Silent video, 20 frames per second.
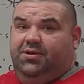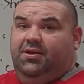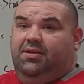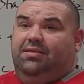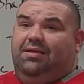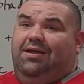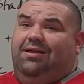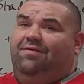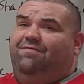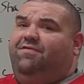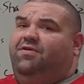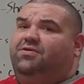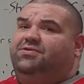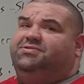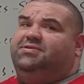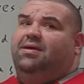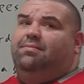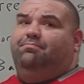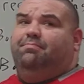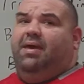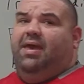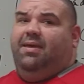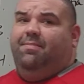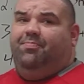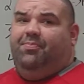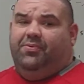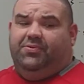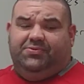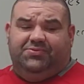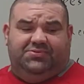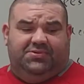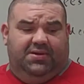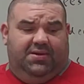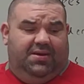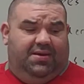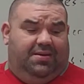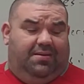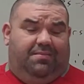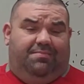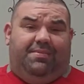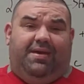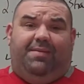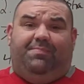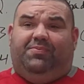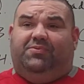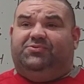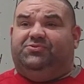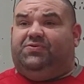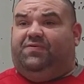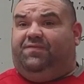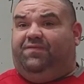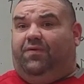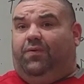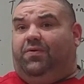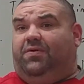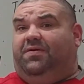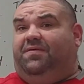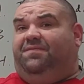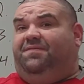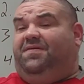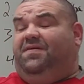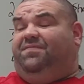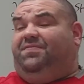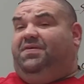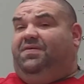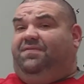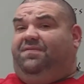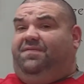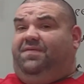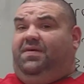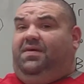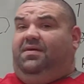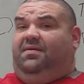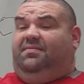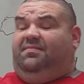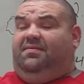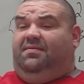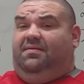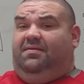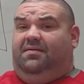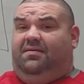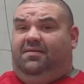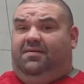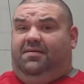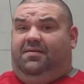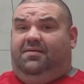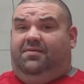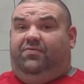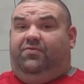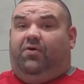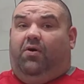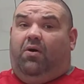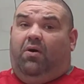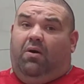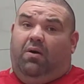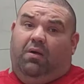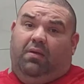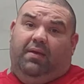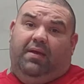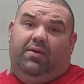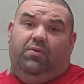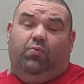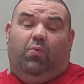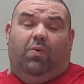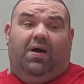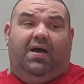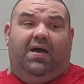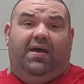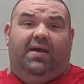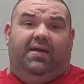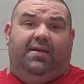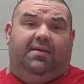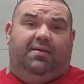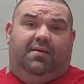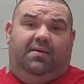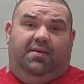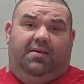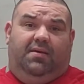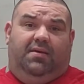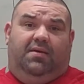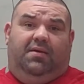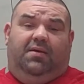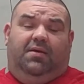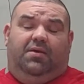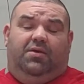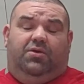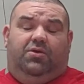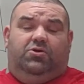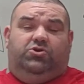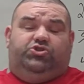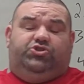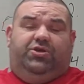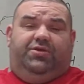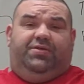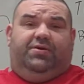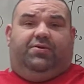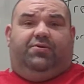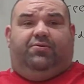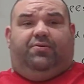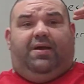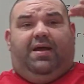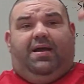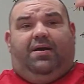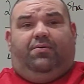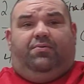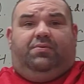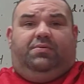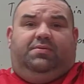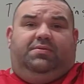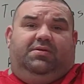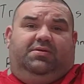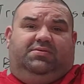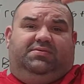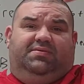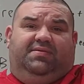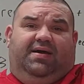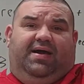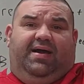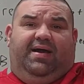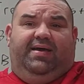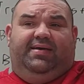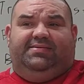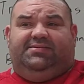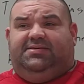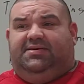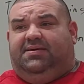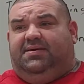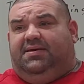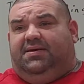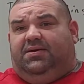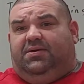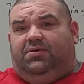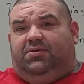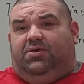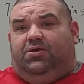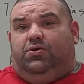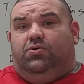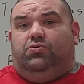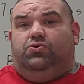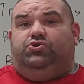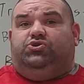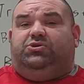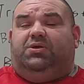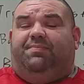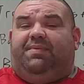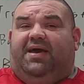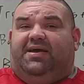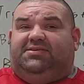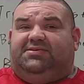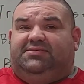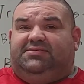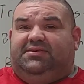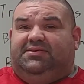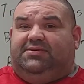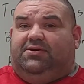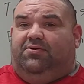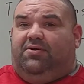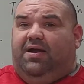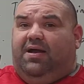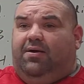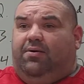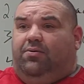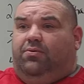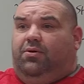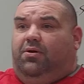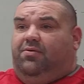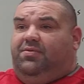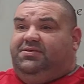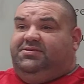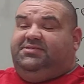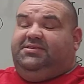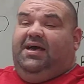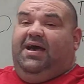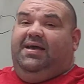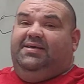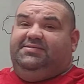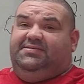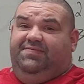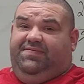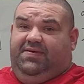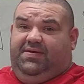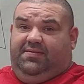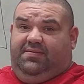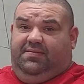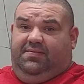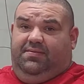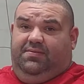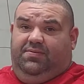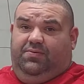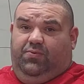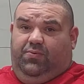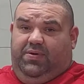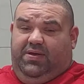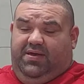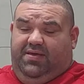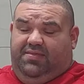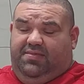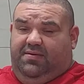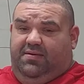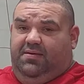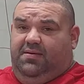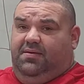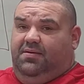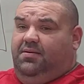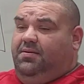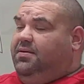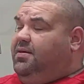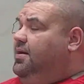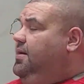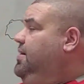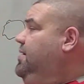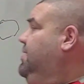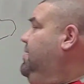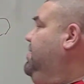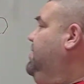A lot of you said maples. Maples are 40, 50 feet tall and wide. Usually the crown, the height usually matches the crown or the size of it, the width, okay?